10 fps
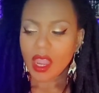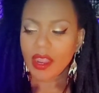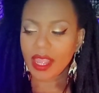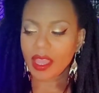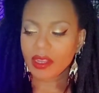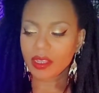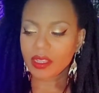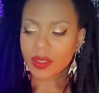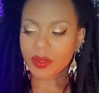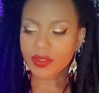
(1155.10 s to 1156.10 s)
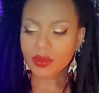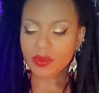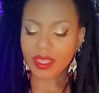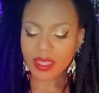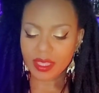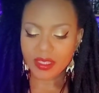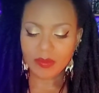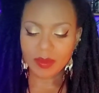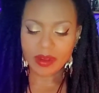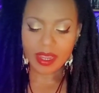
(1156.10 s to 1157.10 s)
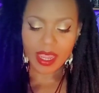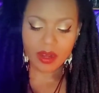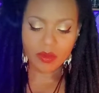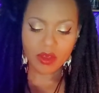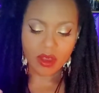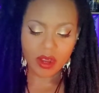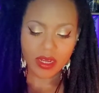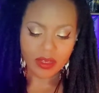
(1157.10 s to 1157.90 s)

All right, I'm going to close with a spirit animal card.